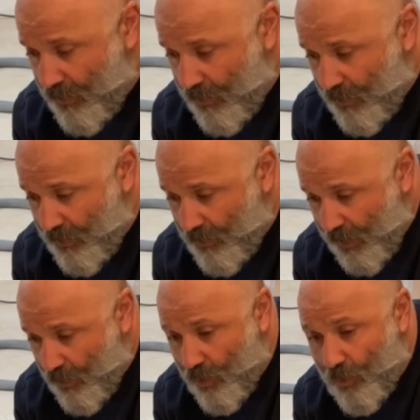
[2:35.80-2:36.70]

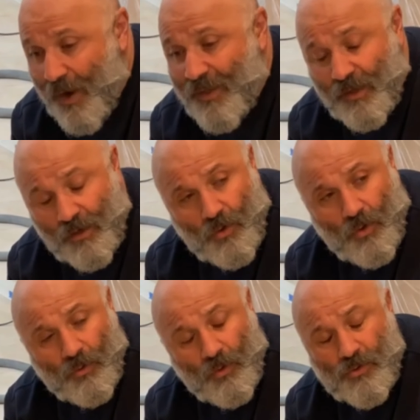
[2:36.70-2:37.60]
or why they
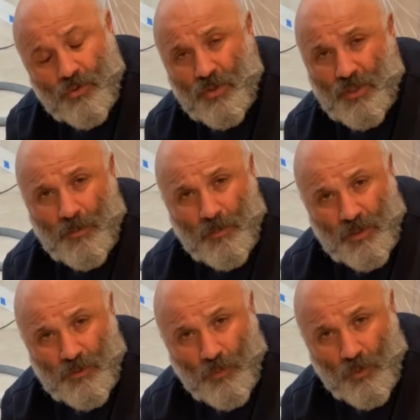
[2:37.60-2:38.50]
call also
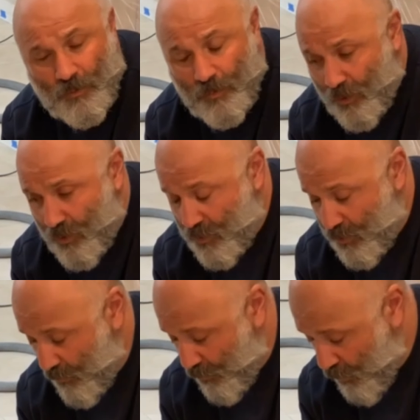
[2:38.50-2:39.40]
seamless floors, because
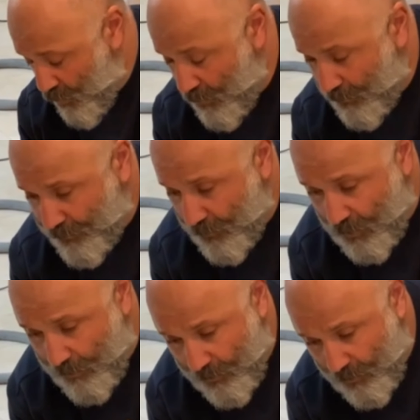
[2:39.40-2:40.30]

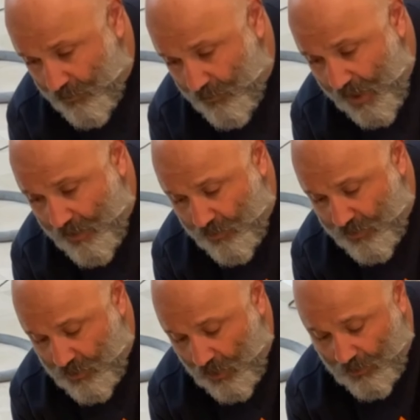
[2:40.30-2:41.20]
the final
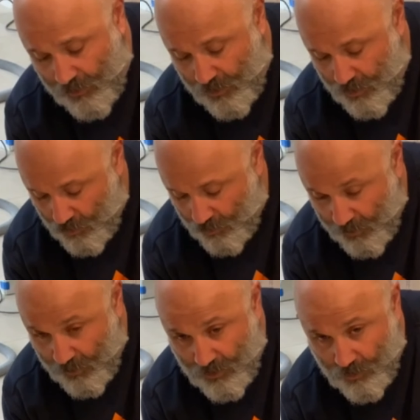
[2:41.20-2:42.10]
result should
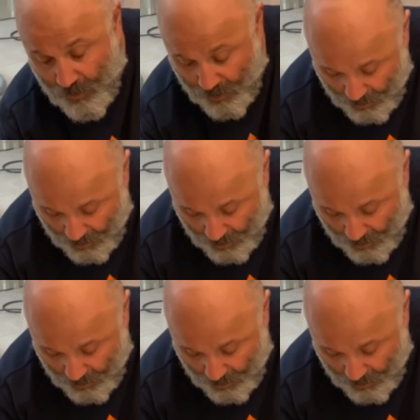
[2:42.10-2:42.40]
be this way.